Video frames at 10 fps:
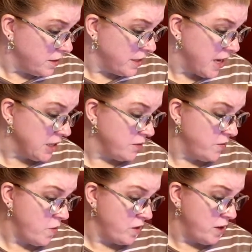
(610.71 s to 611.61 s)

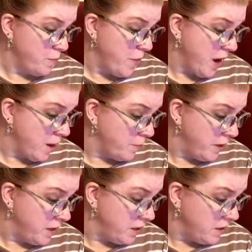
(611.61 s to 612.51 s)
California
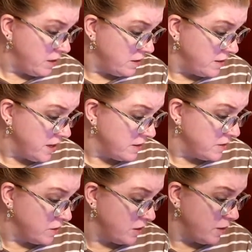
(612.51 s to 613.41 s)
poppy,
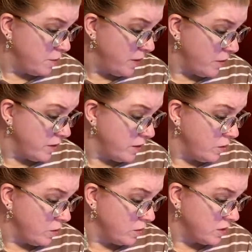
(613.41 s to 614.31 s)
desert
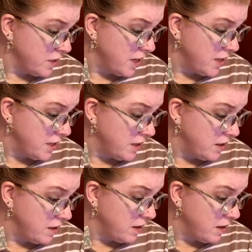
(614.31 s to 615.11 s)
marigold, and